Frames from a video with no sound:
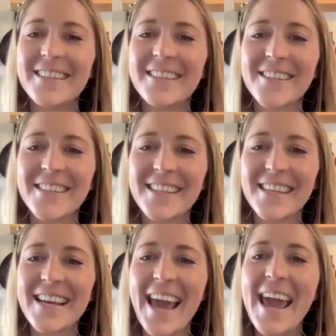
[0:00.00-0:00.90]
Kristen says,
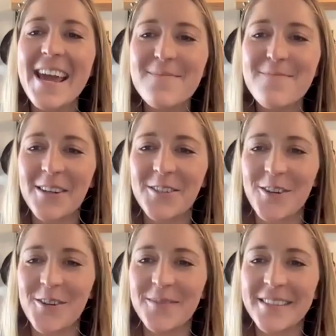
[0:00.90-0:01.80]
I hate
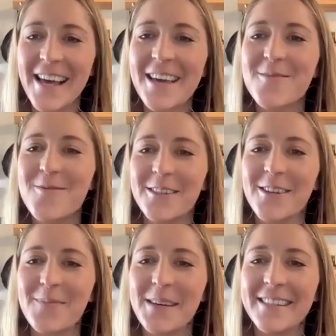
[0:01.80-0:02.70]
mushrooms like the ones
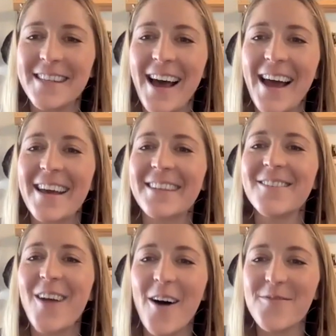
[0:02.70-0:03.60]
on pizza, and I
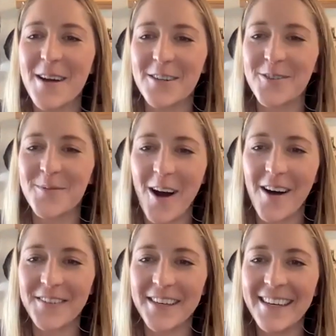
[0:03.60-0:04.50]
love mushroom
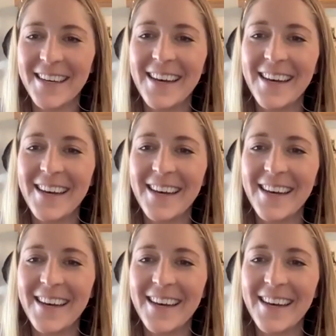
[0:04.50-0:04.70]
coffee.